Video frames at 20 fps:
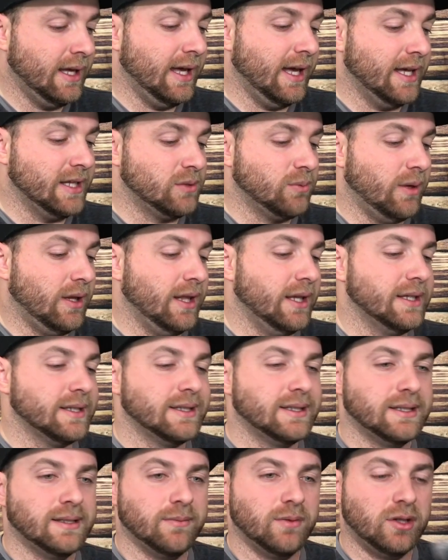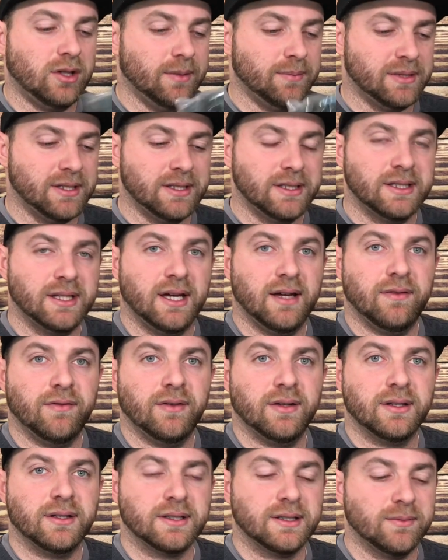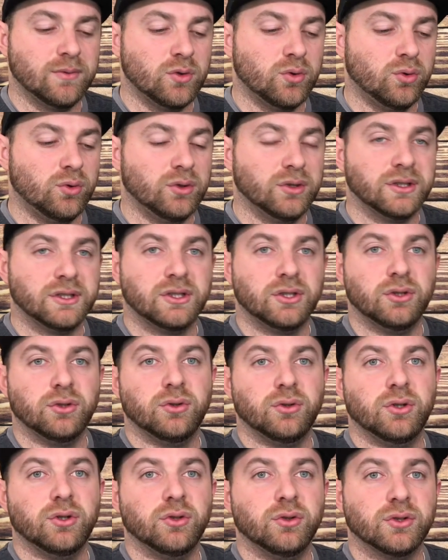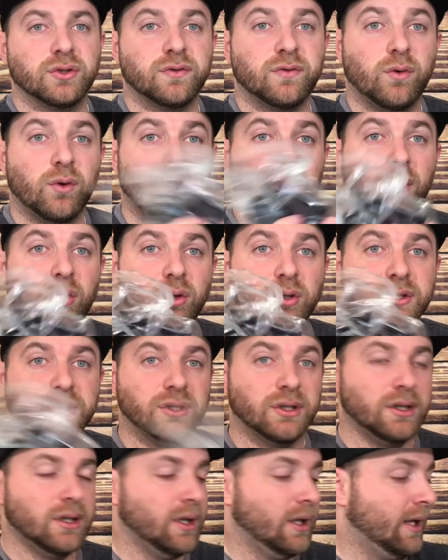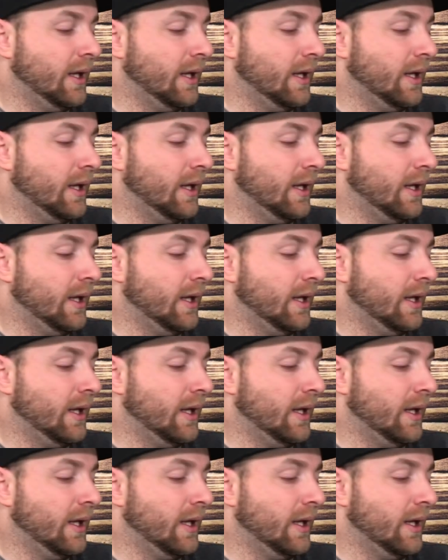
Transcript: as well as some clips and stuff and some tools to use for the holster.